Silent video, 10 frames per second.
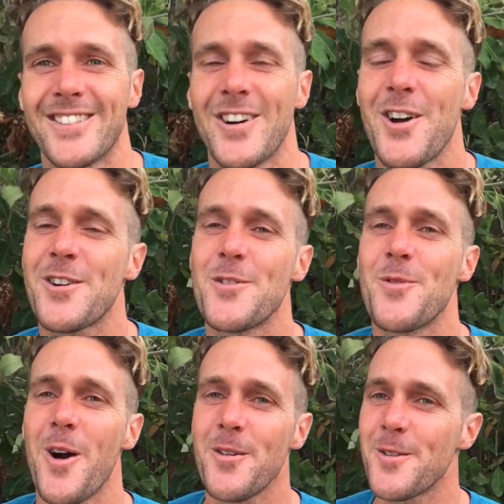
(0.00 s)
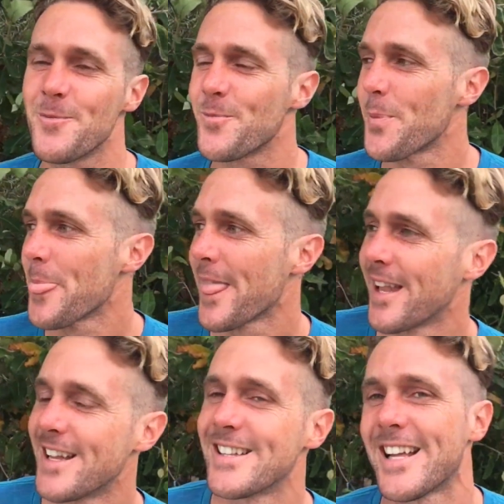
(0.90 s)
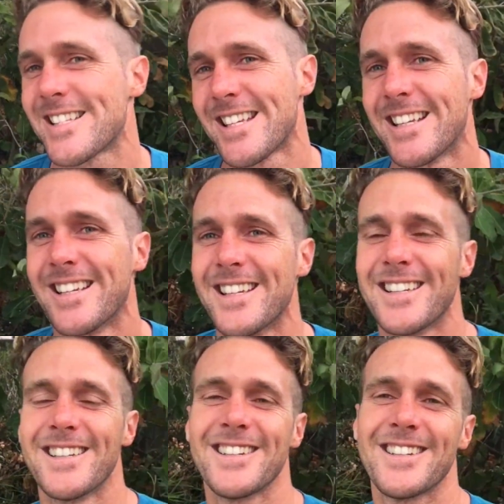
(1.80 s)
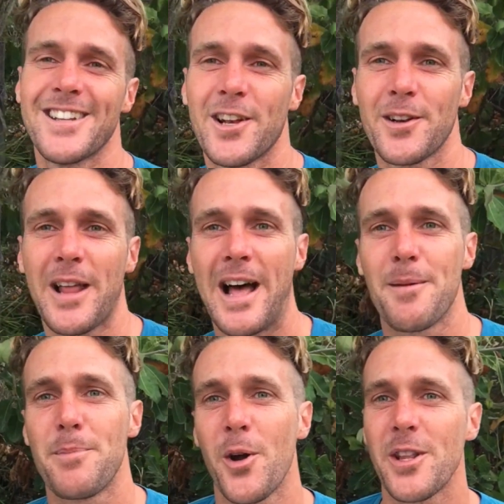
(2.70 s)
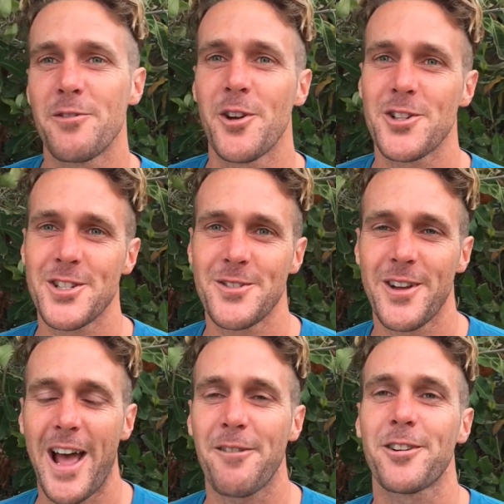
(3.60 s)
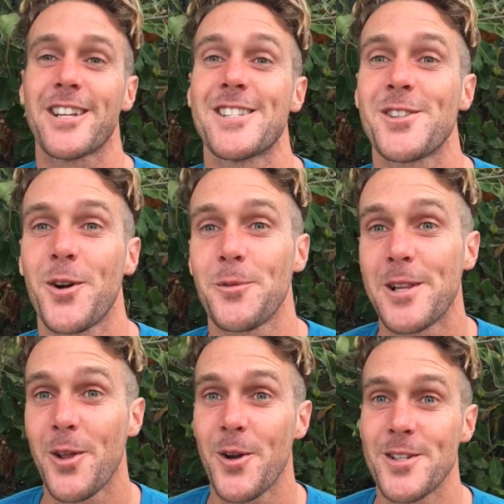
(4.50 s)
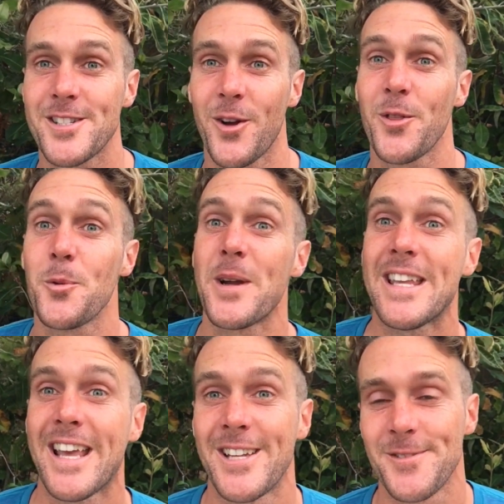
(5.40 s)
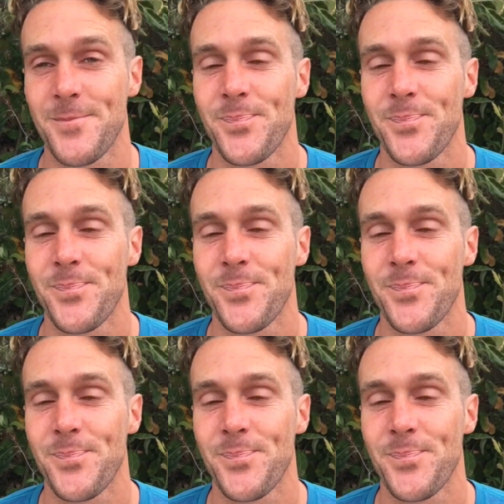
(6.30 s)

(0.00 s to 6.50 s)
Welcome, welcome. That's a little Bodhi version of an African song we learnt on the weekend